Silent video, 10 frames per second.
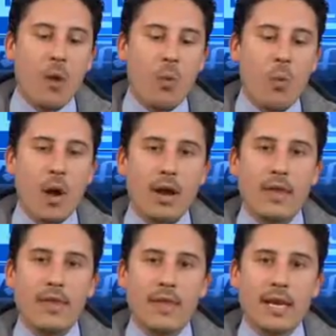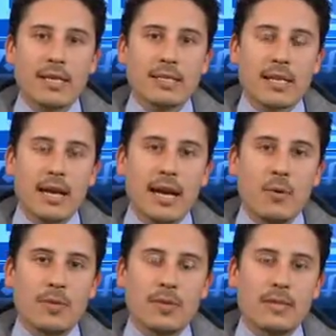One of the things I
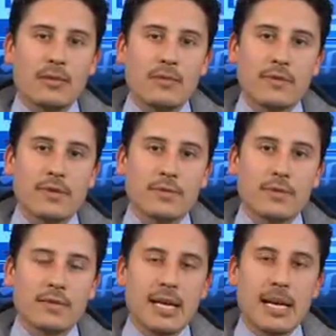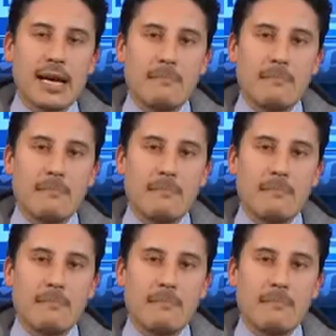always tell individuals,